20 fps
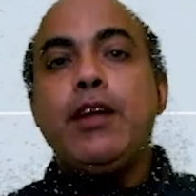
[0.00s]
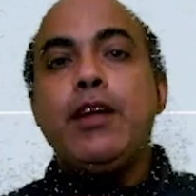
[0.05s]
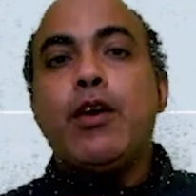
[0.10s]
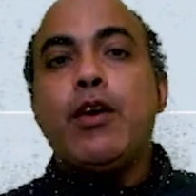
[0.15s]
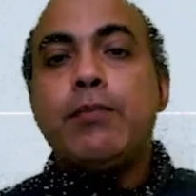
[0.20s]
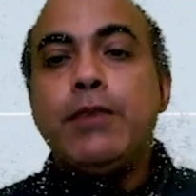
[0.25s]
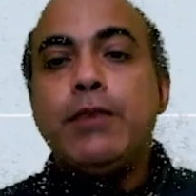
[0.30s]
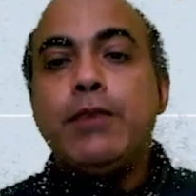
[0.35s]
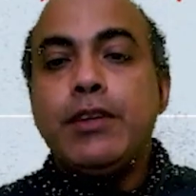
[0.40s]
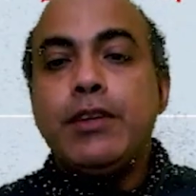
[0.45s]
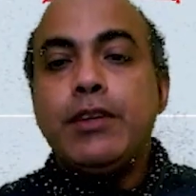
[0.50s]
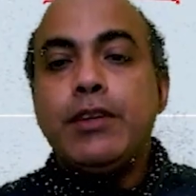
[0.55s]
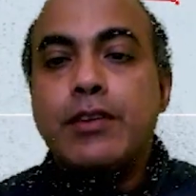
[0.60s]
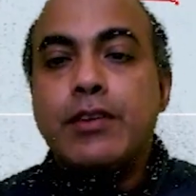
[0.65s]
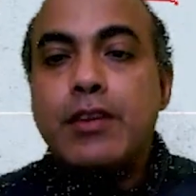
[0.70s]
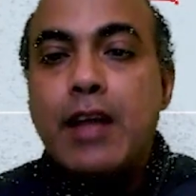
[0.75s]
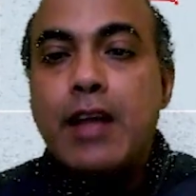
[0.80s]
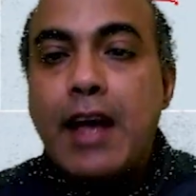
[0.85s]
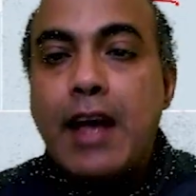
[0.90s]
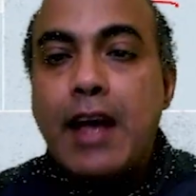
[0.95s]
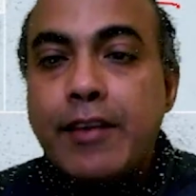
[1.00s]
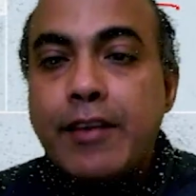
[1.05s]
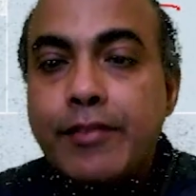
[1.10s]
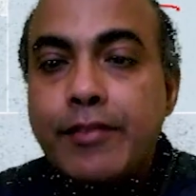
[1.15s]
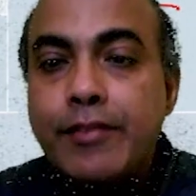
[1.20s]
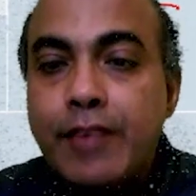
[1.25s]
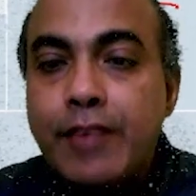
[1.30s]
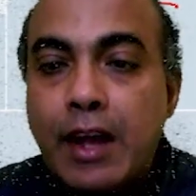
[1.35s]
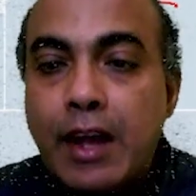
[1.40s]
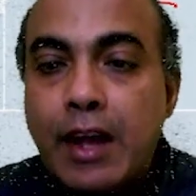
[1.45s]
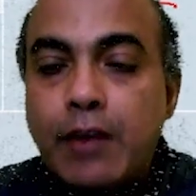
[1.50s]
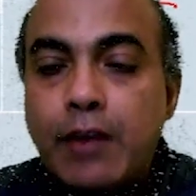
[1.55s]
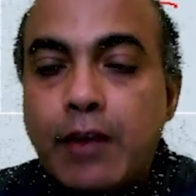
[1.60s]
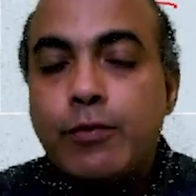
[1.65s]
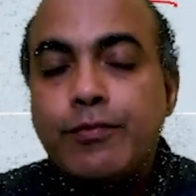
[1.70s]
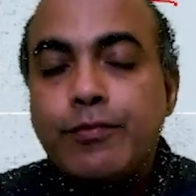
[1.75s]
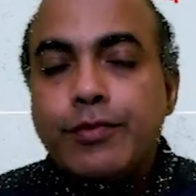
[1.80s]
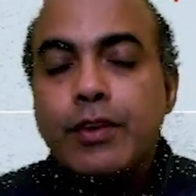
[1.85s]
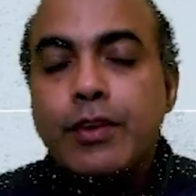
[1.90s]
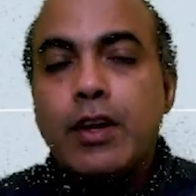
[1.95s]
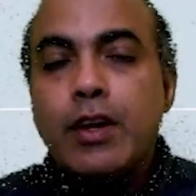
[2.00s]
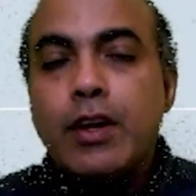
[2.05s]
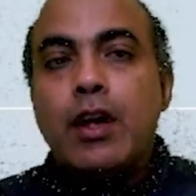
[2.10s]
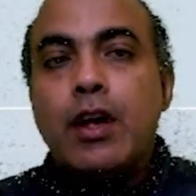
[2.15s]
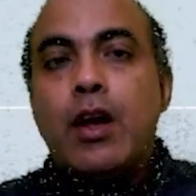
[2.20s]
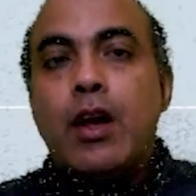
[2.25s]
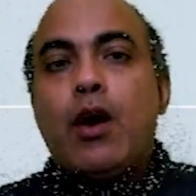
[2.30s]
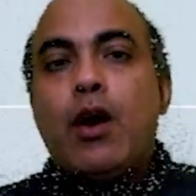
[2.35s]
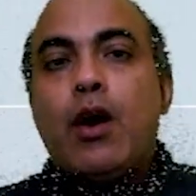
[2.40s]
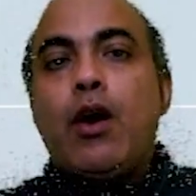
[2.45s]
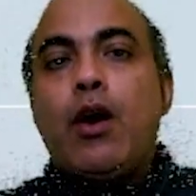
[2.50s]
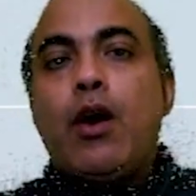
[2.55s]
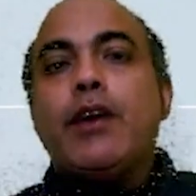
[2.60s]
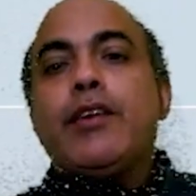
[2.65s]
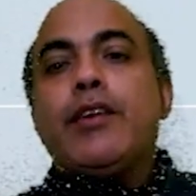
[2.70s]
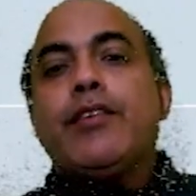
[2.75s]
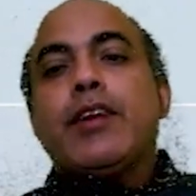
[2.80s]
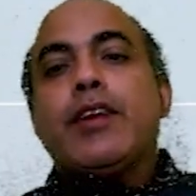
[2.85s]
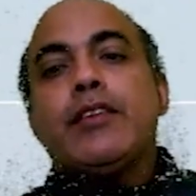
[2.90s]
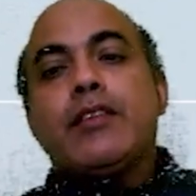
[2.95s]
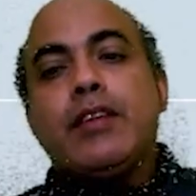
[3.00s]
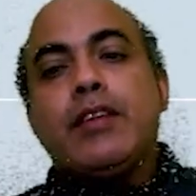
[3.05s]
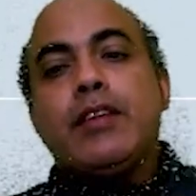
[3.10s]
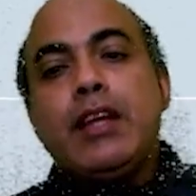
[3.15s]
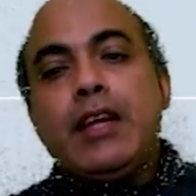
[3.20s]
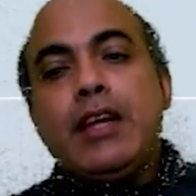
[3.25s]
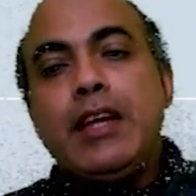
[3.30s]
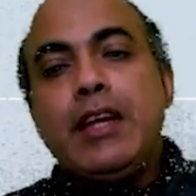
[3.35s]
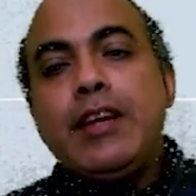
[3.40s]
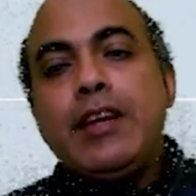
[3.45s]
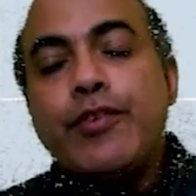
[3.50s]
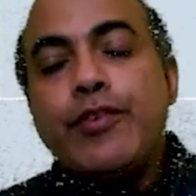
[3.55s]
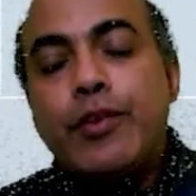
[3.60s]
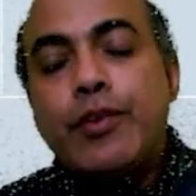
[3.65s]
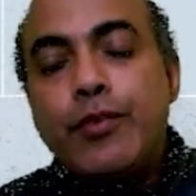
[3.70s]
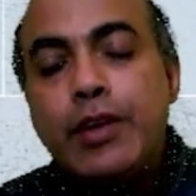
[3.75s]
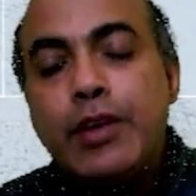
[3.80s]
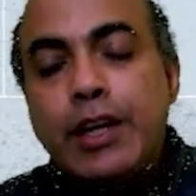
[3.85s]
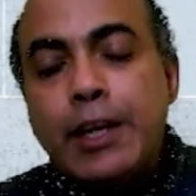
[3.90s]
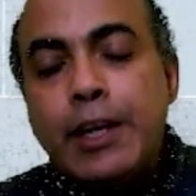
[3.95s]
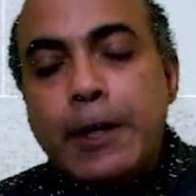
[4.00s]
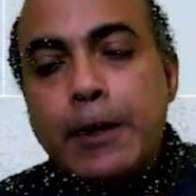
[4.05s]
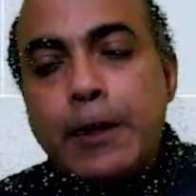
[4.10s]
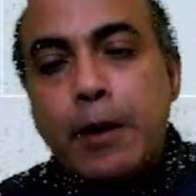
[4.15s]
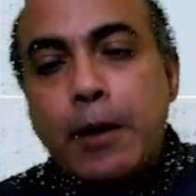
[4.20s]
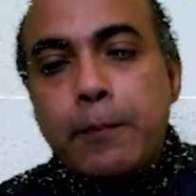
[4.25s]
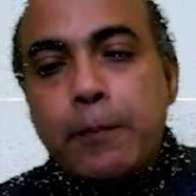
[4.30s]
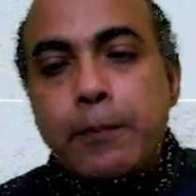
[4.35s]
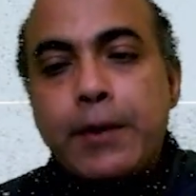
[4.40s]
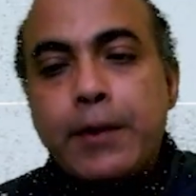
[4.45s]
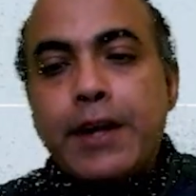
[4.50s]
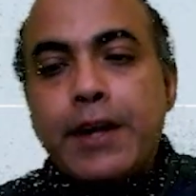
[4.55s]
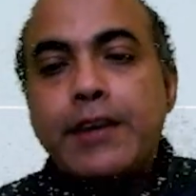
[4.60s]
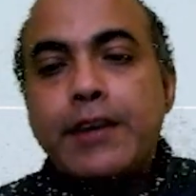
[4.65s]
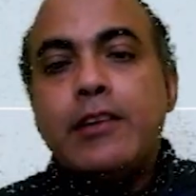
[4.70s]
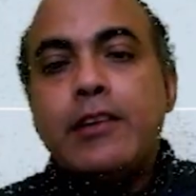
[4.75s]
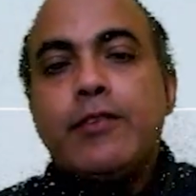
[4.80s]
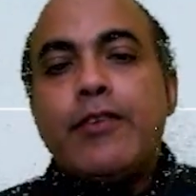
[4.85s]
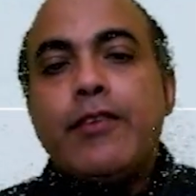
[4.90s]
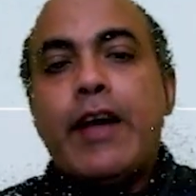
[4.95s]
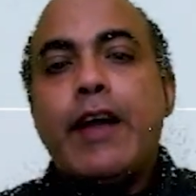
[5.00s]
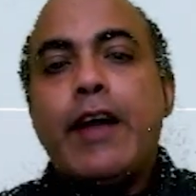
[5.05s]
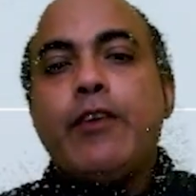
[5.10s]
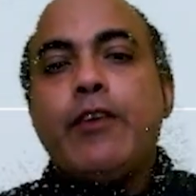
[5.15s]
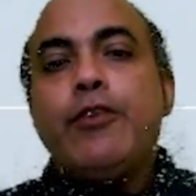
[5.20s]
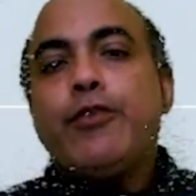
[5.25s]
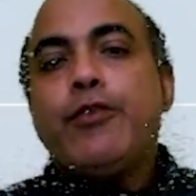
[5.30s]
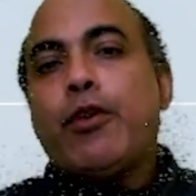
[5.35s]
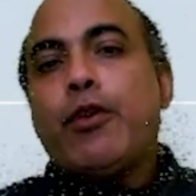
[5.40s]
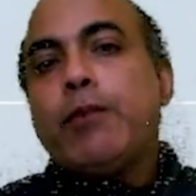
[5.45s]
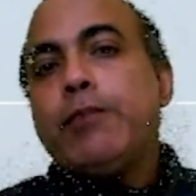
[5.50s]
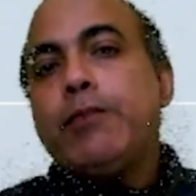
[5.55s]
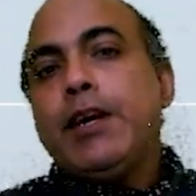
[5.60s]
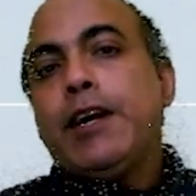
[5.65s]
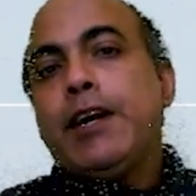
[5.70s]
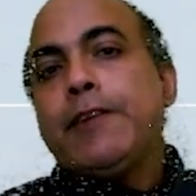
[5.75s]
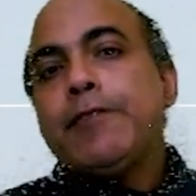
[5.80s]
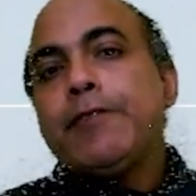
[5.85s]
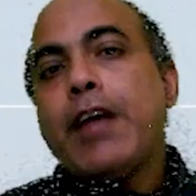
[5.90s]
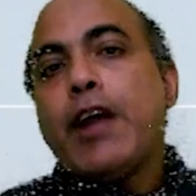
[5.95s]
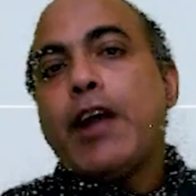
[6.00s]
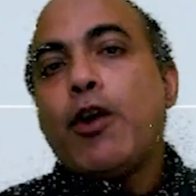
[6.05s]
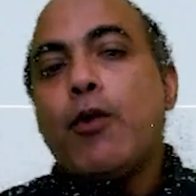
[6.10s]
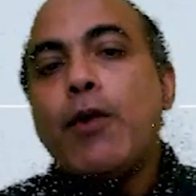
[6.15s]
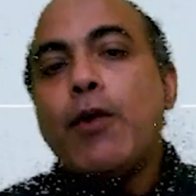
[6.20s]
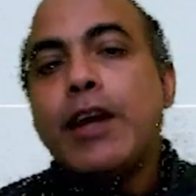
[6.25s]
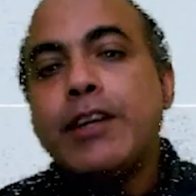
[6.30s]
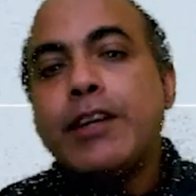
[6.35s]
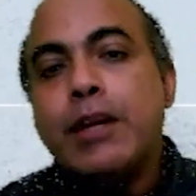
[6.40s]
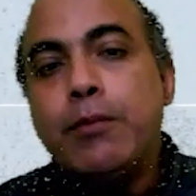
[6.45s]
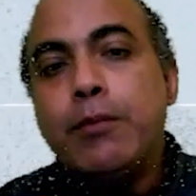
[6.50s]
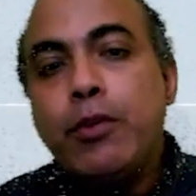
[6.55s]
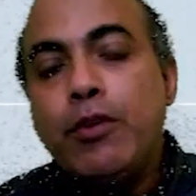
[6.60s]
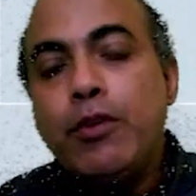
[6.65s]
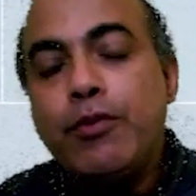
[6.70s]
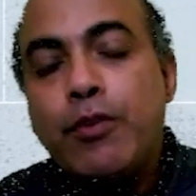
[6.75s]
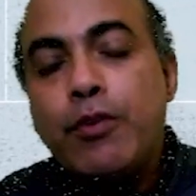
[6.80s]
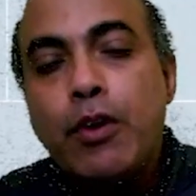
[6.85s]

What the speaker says: f value? Or you can say, if we compare this value from the ANOVA table for